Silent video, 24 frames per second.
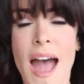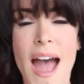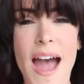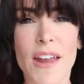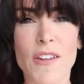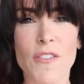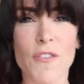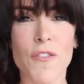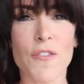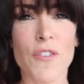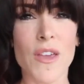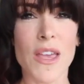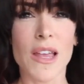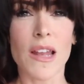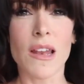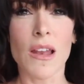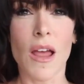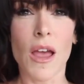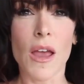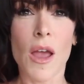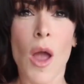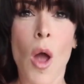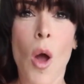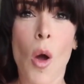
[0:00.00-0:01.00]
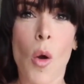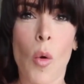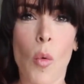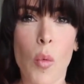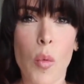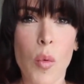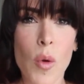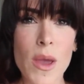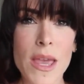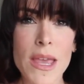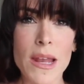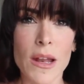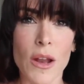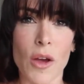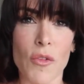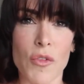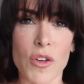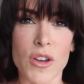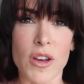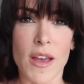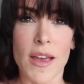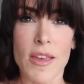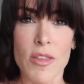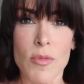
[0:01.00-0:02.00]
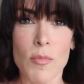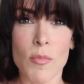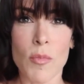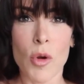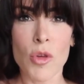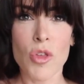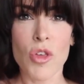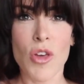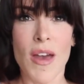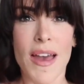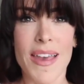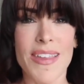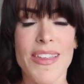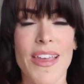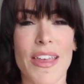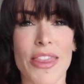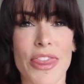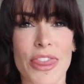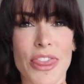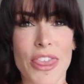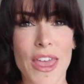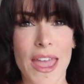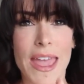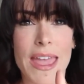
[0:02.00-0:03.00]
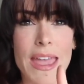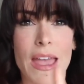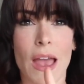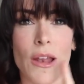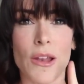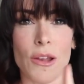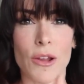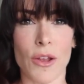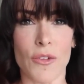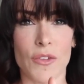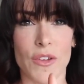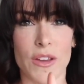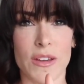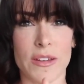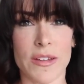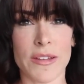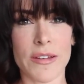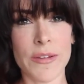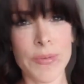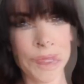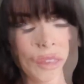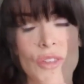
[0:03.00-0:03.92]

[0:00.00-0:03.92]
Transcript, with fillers: and feel like we love it as much as they love it.